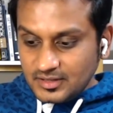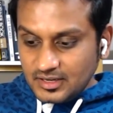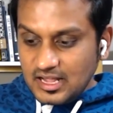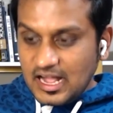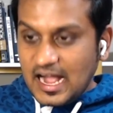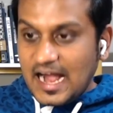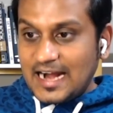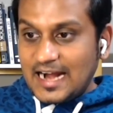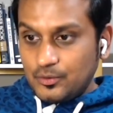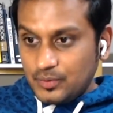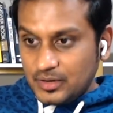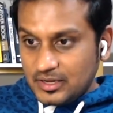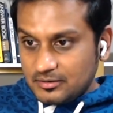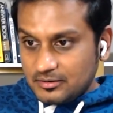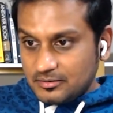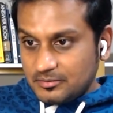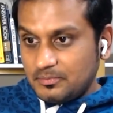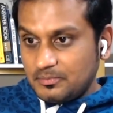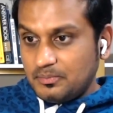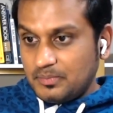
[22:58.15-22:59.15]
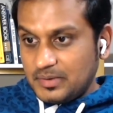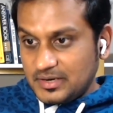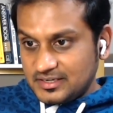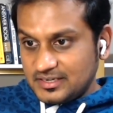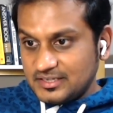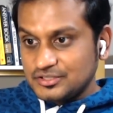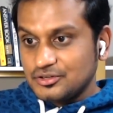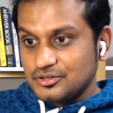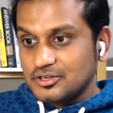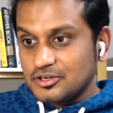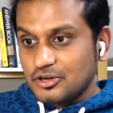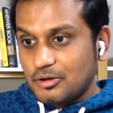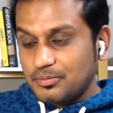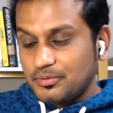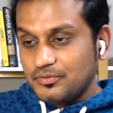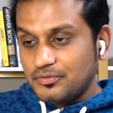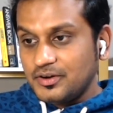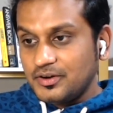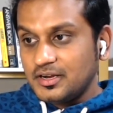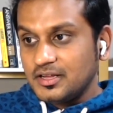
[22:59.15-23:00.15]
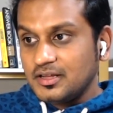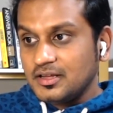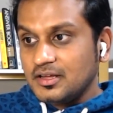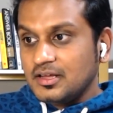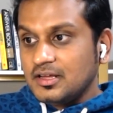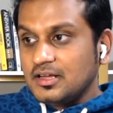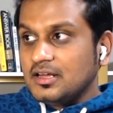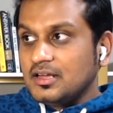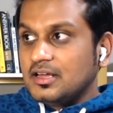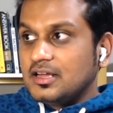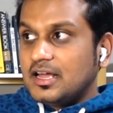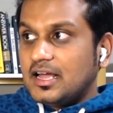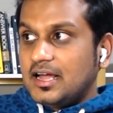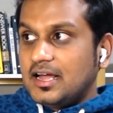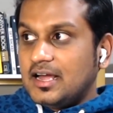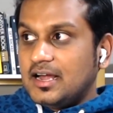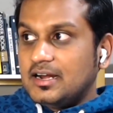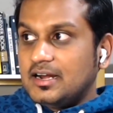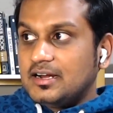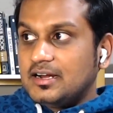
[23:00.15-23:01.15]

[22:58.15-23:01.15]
hardware buttons on top of it, and